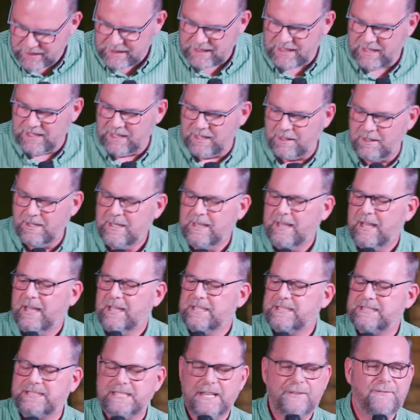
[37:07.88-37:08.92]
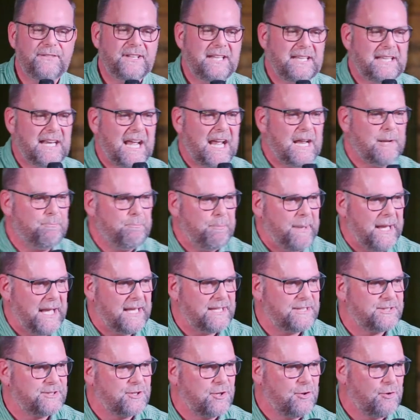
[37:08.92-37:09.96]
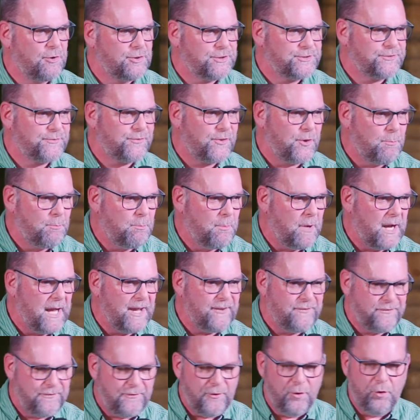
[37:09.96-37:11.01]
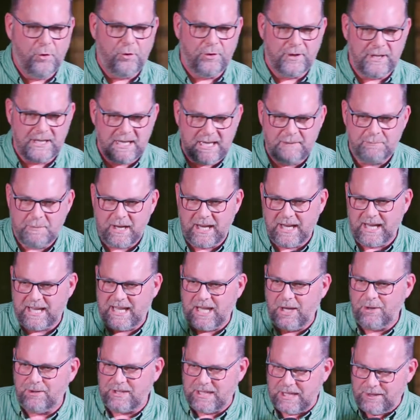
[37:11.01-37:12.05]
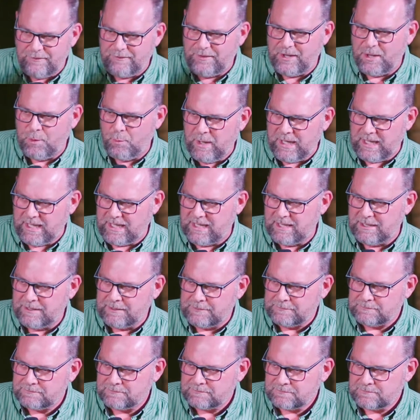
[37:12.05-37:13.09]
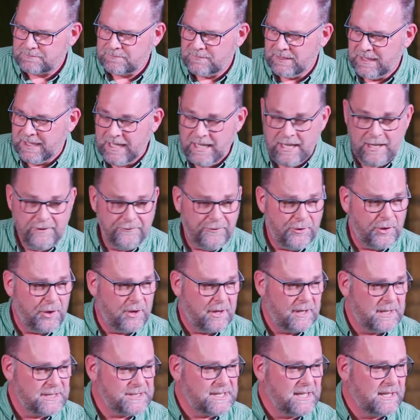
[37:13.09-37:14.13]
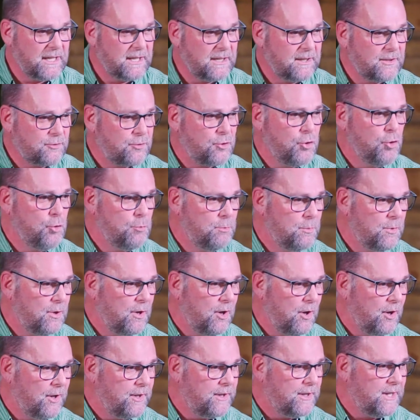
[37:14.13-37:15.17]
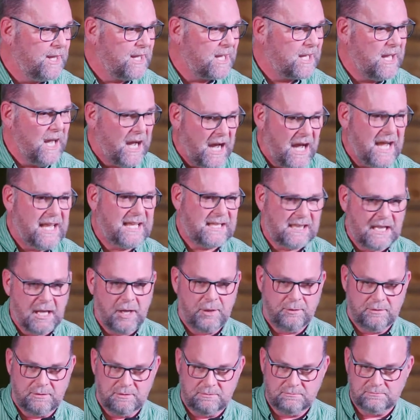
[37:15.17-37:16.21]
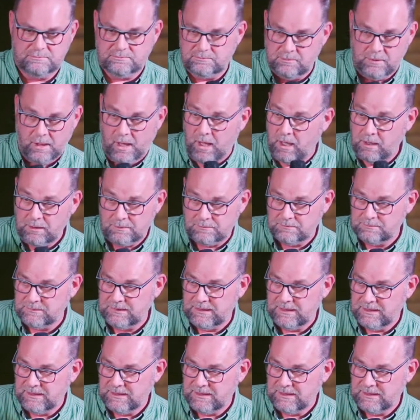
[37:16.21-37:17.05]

on here 79 pence goes from my phone, my account every week for room on the iCloud. Huh?